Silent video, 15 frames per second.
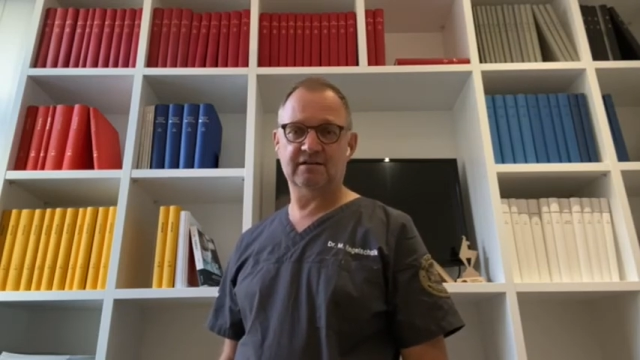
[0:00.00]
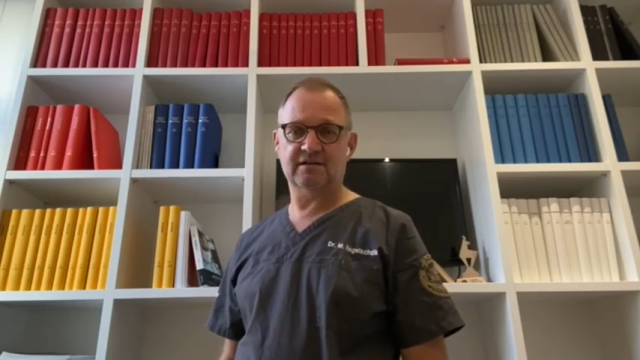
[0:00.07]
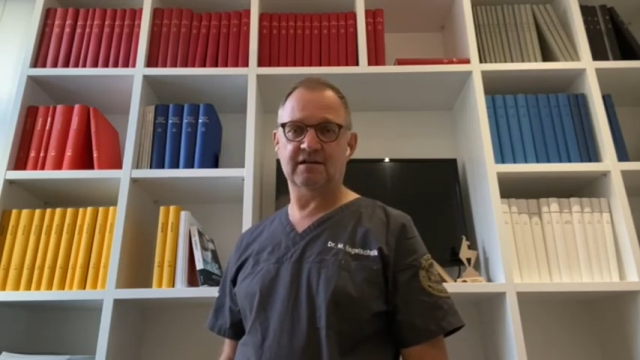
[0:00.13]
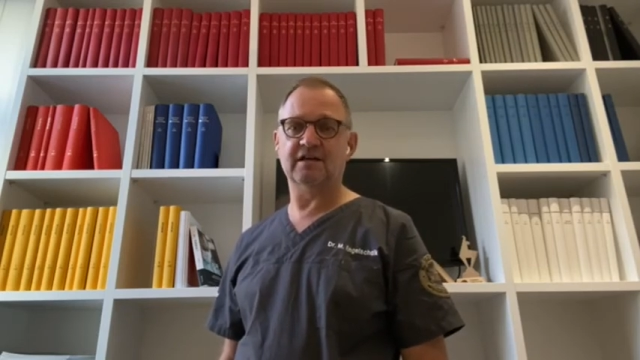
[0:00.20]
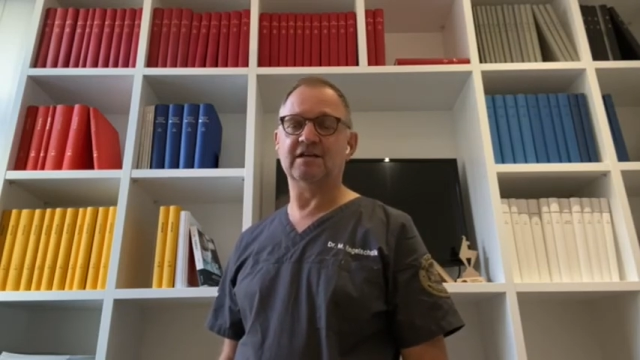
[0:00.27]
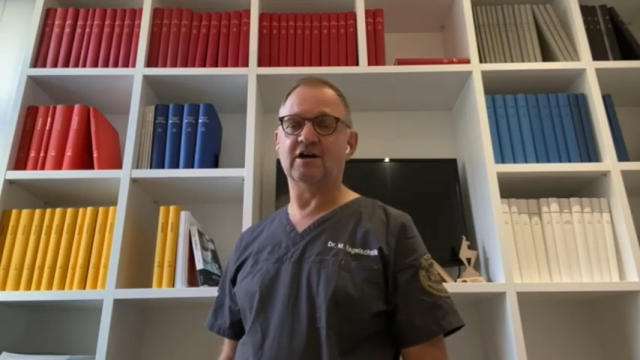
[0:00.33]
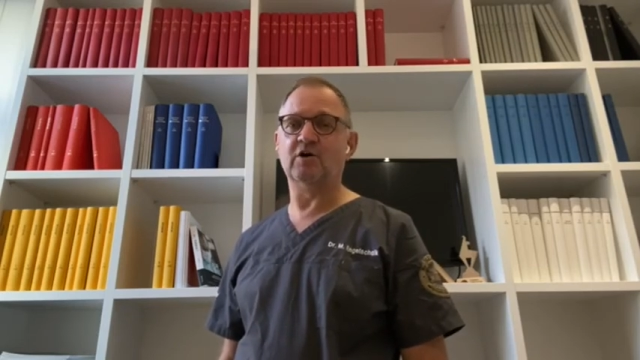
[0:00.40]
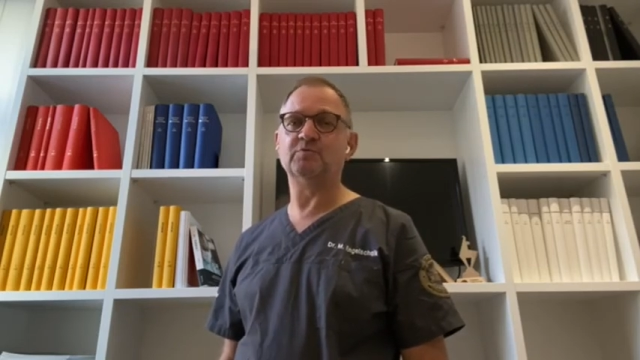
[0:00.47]

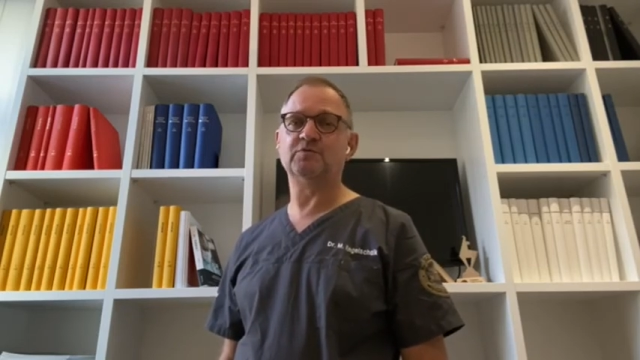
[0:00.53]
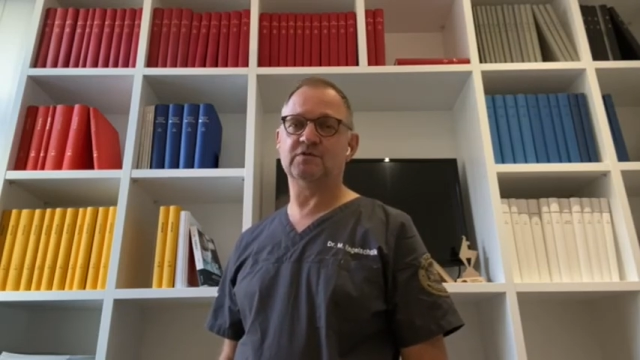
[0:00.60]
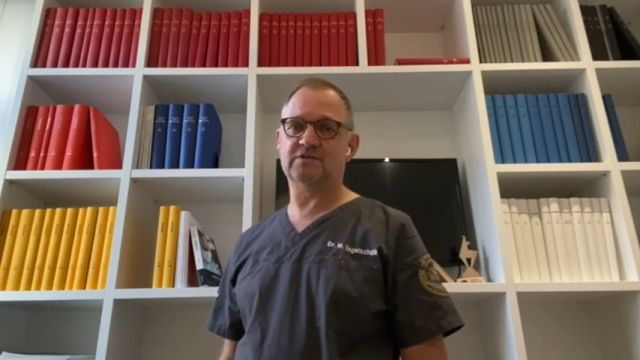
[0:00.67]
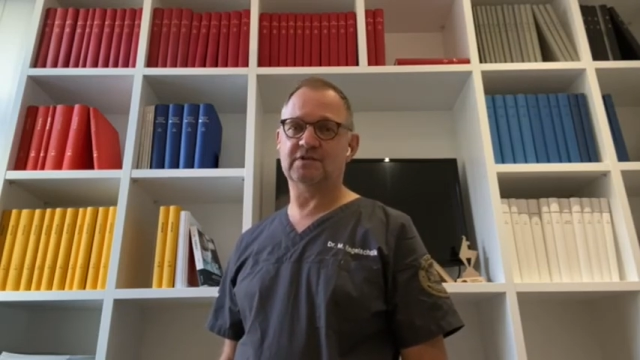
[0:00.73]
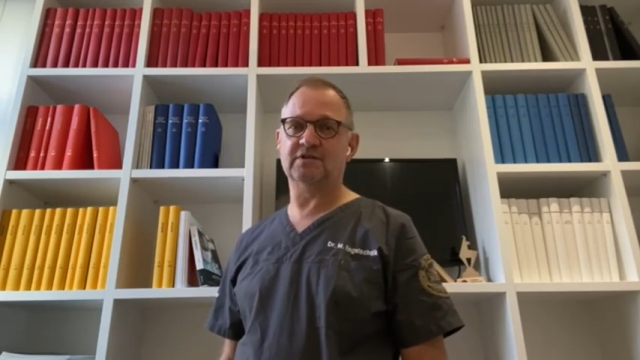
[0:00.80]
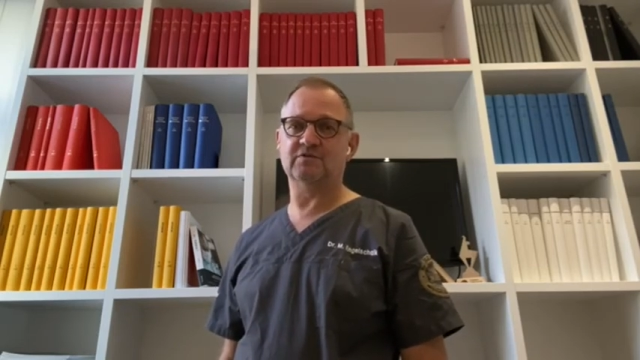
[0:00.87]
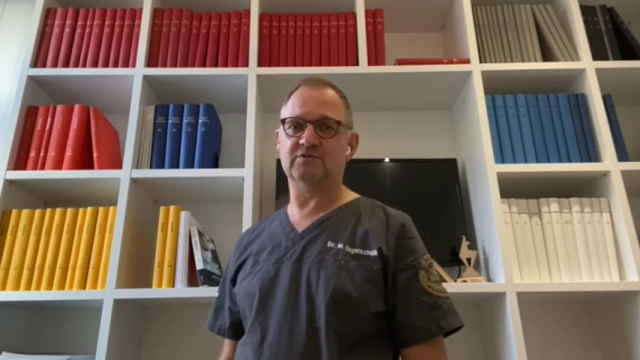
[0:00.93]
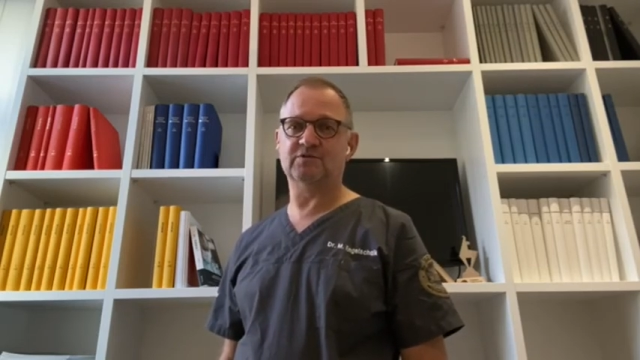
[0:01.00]
and hope to
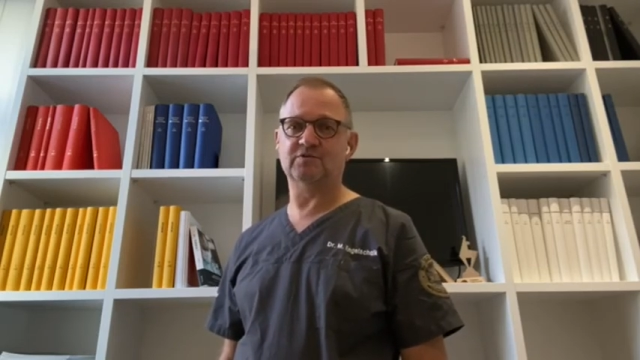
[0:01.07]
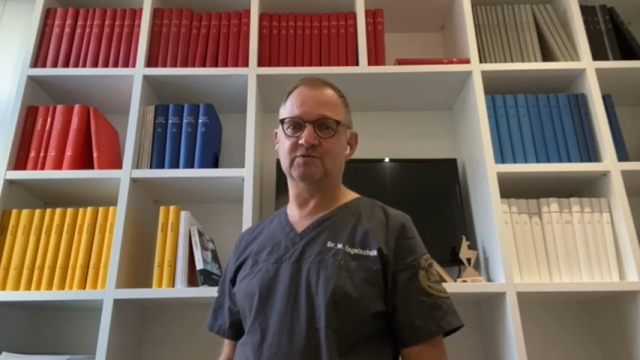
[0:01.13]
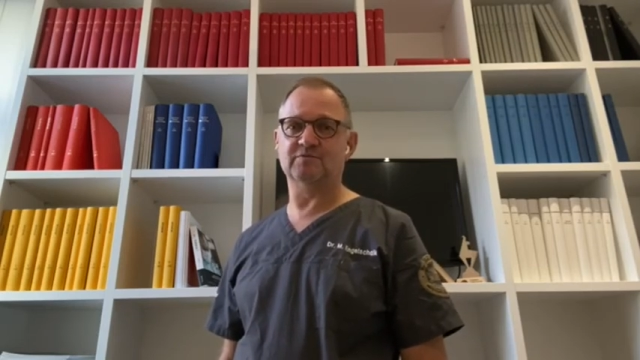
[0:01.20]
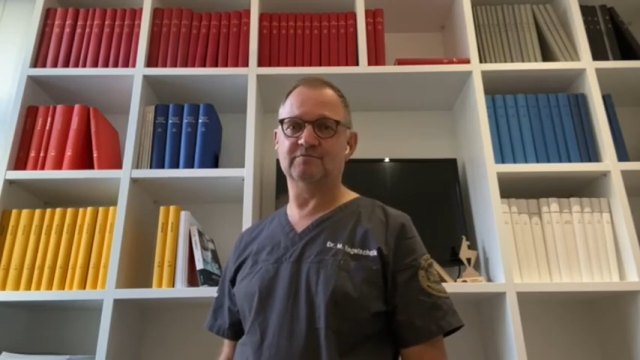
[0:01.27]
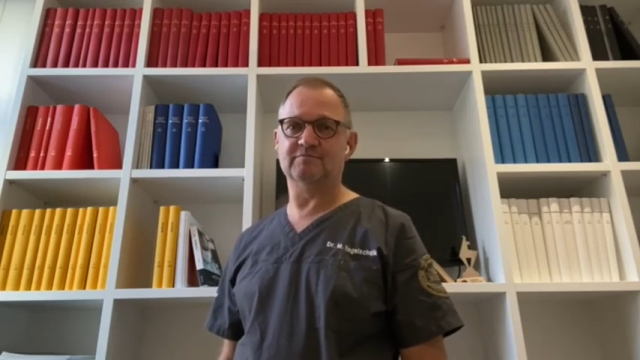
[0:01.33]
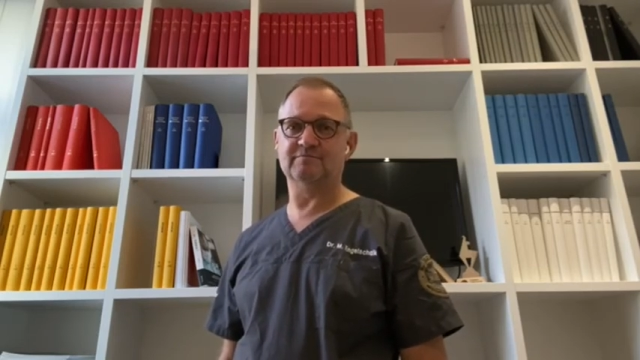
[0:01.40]
see you soon.